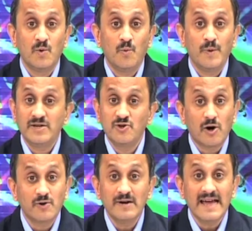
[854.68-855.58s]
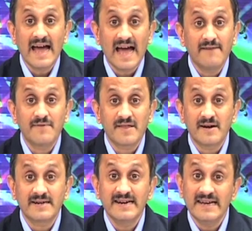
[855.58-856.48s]
which not only have
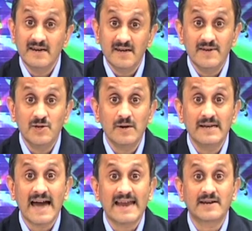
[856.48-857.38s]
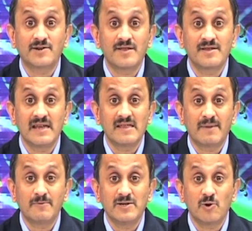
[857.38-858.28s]
certain individual characteristics,
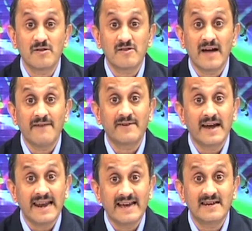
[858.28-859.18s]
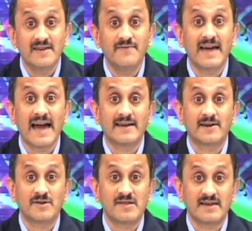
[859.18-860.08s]
but which also have collective
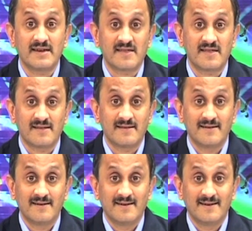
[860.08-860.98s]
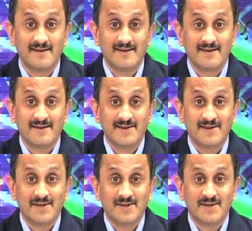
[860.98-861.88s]
characteristics.
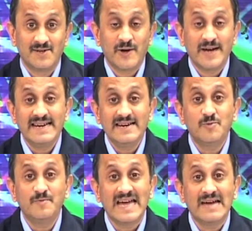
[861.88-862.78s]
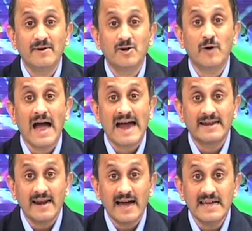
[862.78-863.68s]
So, I need to be able to
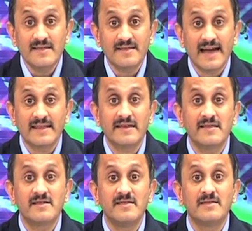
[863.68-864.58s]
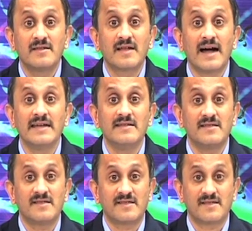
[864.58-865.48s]
analyze and then
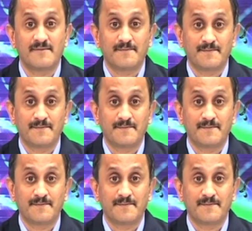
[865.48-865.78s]
synthesize,